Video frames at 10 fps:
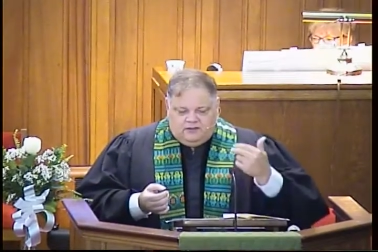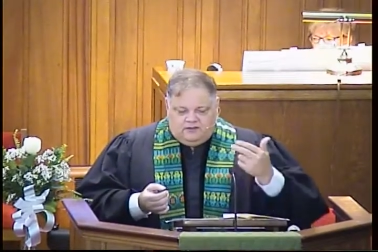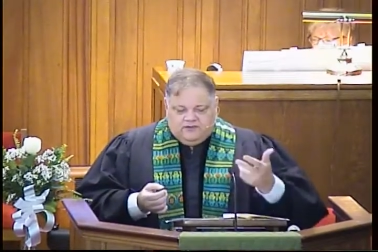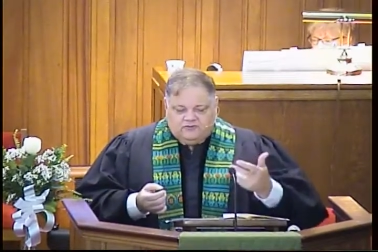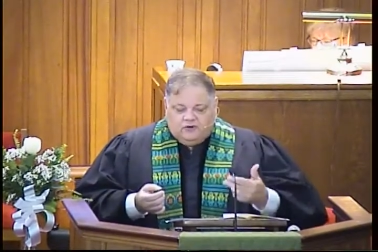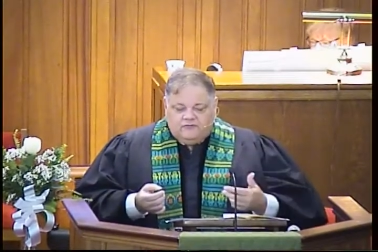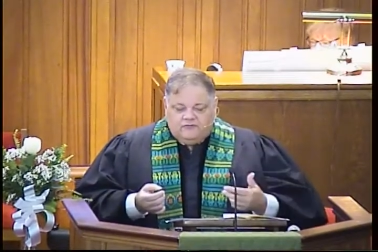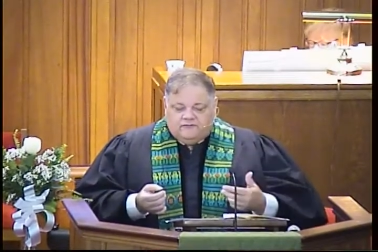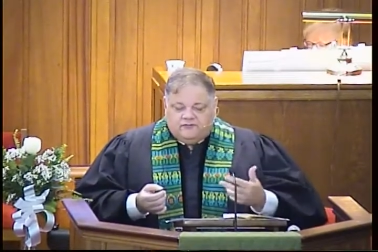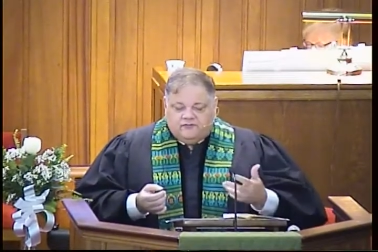They'd rode
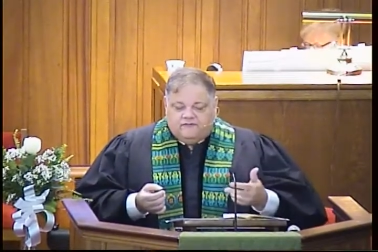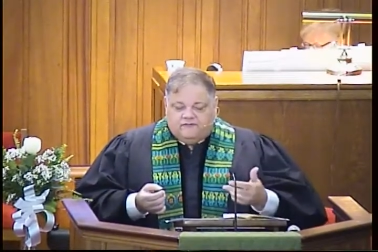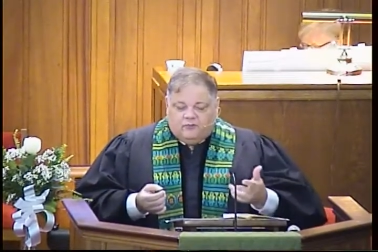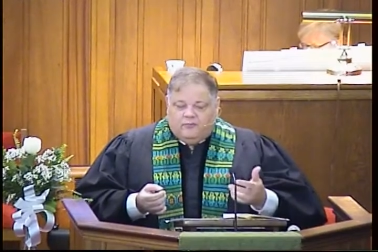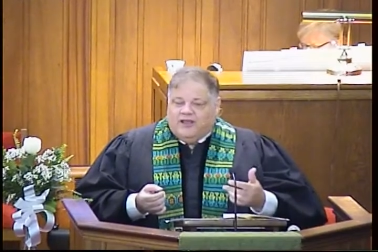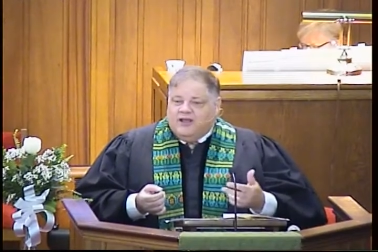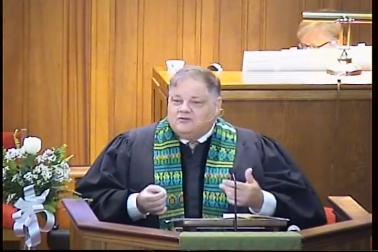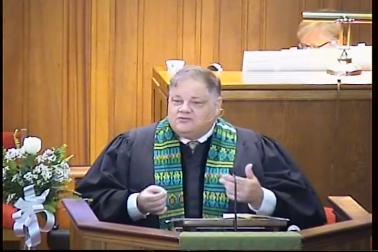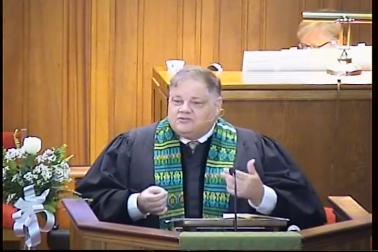for three or four miles